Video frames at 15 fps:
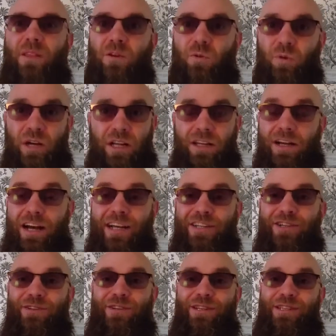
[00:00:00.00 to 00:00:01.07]
Well, I
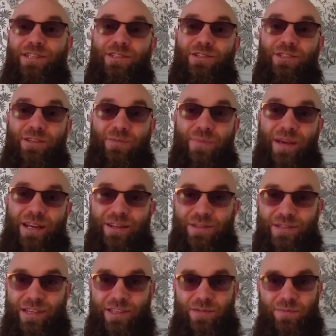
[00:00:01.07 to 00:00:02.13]
don't listen to
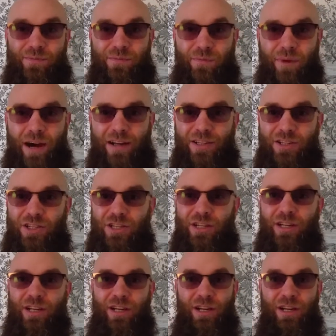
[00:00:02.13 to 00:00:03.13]
Sibelius as much